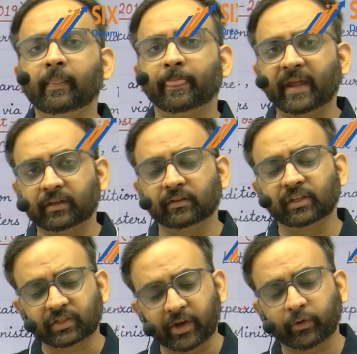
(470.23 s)
that the
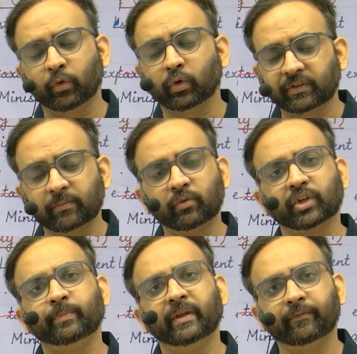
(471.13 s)
statehood of Jammu
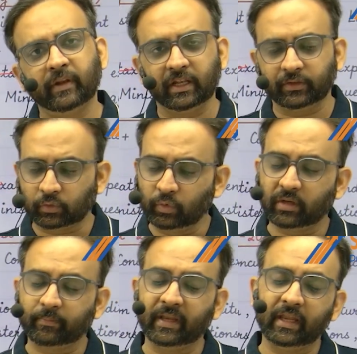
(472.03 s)
Kashmir will sooner
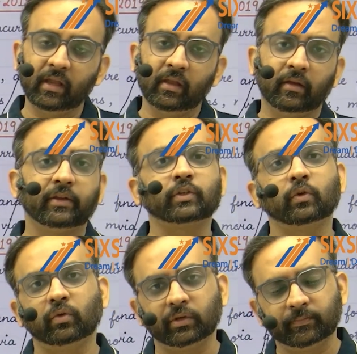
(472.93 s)
be
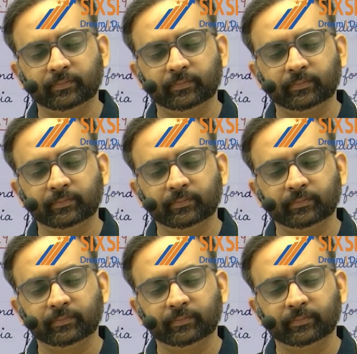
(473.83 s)
restored.